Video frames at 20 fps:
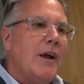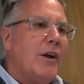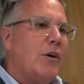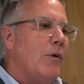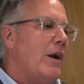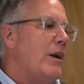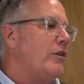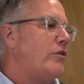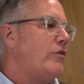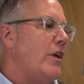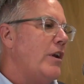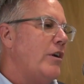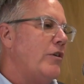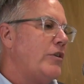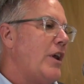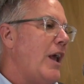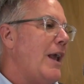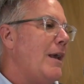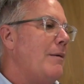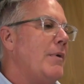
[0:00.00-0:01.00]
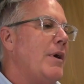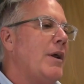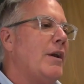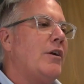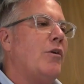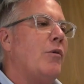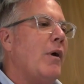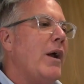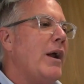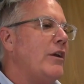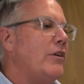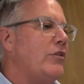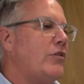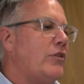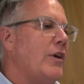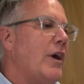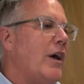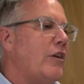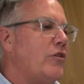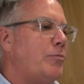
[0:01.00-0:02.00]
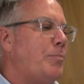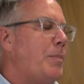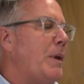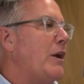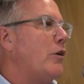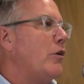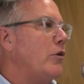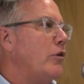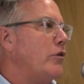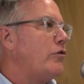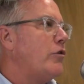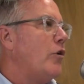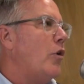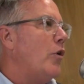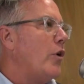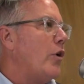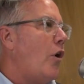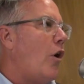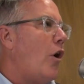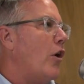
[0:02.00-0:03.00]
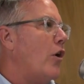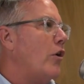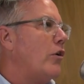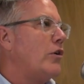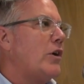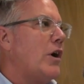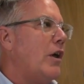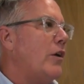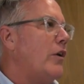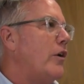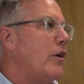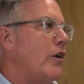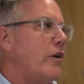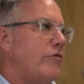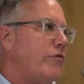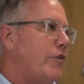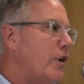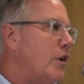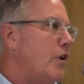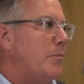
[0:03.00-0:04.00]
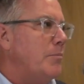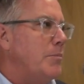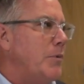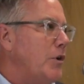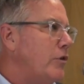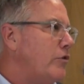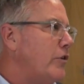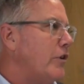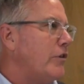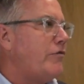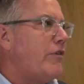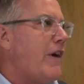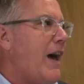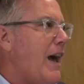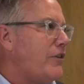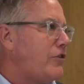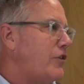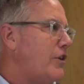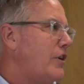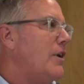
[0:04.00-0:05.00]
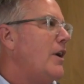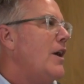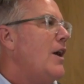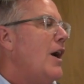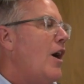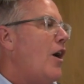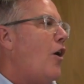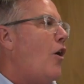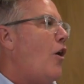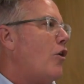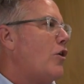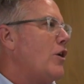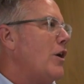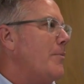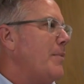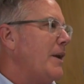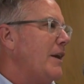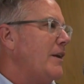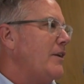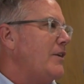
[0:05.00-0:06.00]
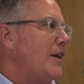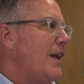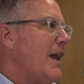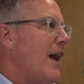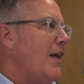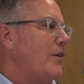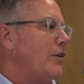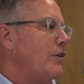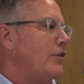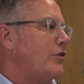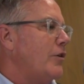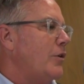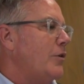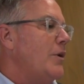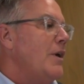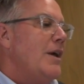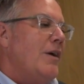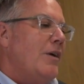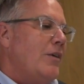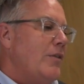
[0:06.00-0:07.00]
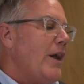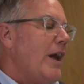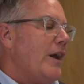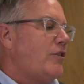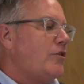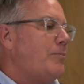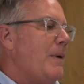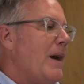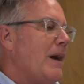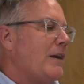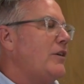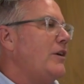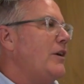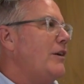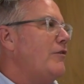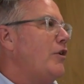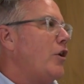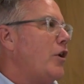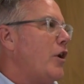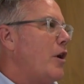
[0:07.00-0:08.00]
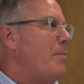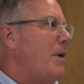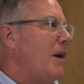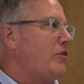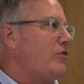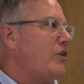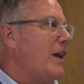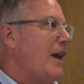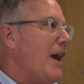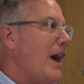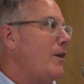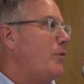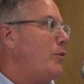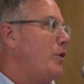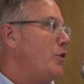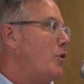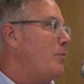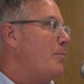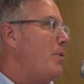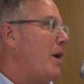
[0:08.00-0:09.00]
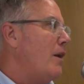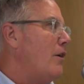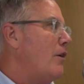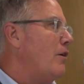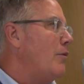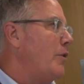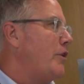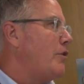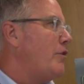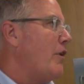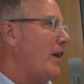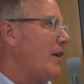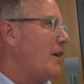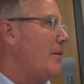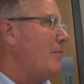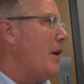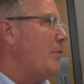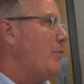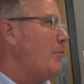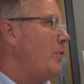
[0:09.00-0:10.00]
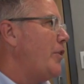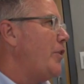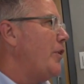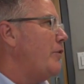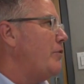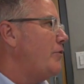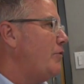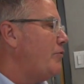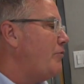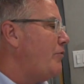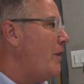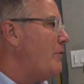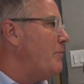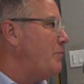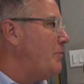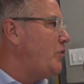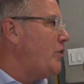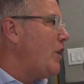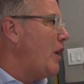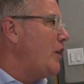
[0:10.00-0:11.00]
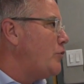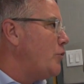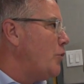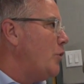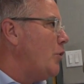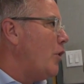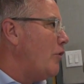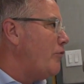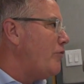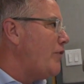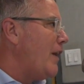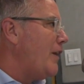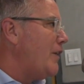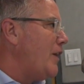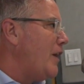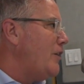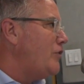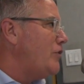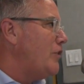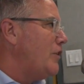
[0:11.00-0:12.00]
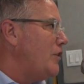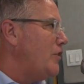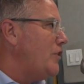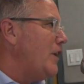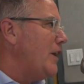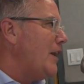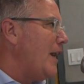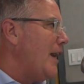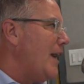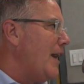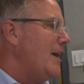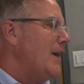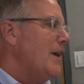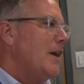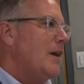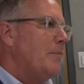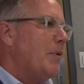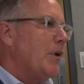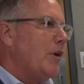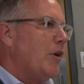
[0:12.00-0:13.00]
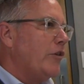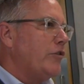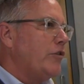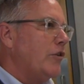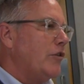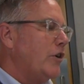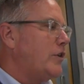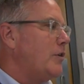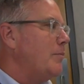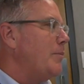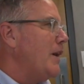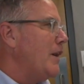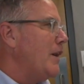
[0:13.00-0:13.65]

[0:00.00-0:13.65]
greatest entertainment, greatest finest speakers on art, culinary, film, music, fashion, all coming in together. So they expected, even on our best day, how do we do it better? And we try and come up with, stay true to our foundation and DNA, but also look to be